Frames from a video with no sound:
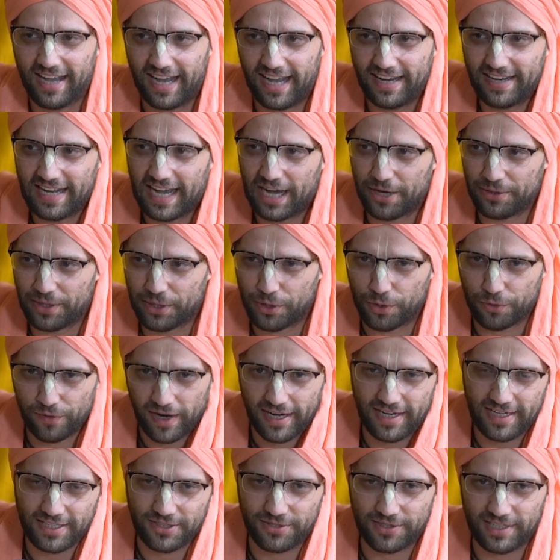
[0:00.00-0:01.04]
and now they were
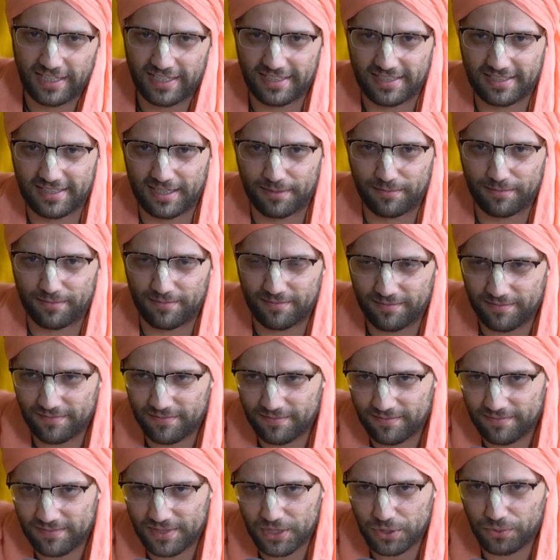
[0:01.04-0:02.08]
ready to get some
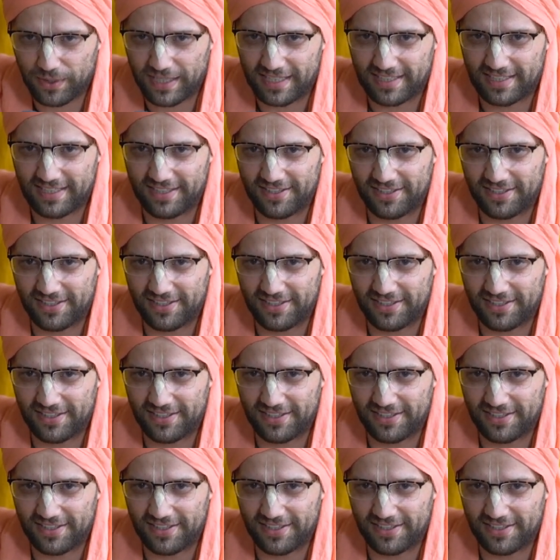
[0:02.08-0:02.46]
sweet,